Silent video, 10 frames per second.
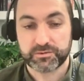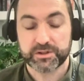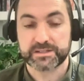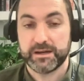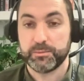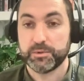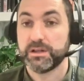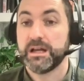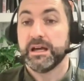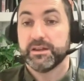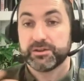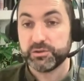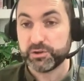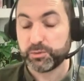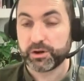For example, the
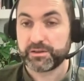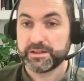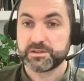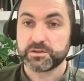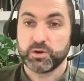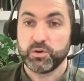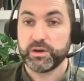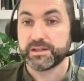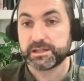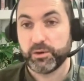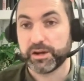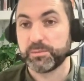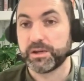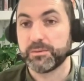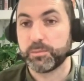youth work that's ongoing is
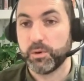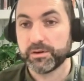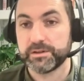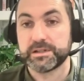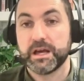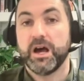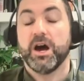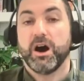incredibly important.